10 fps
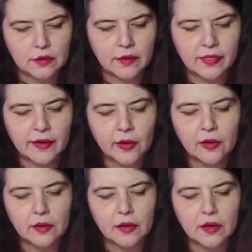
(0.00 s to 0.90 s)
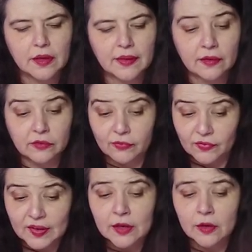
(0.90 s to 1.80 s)
There is
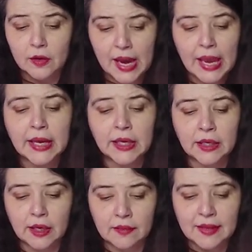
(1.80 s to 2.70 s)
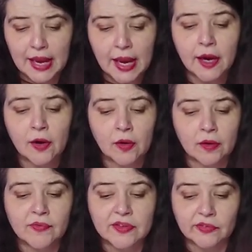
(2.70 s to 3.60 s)
fear hanging in the air
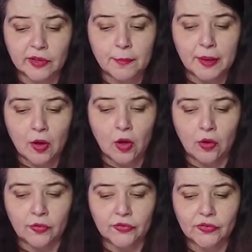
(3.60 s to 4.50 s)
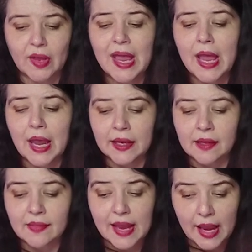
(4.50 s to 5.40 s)
of the sleeping halls and in
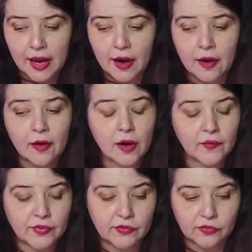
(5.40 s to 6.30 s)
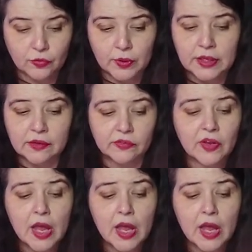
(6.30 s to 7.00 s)
the air of the streets.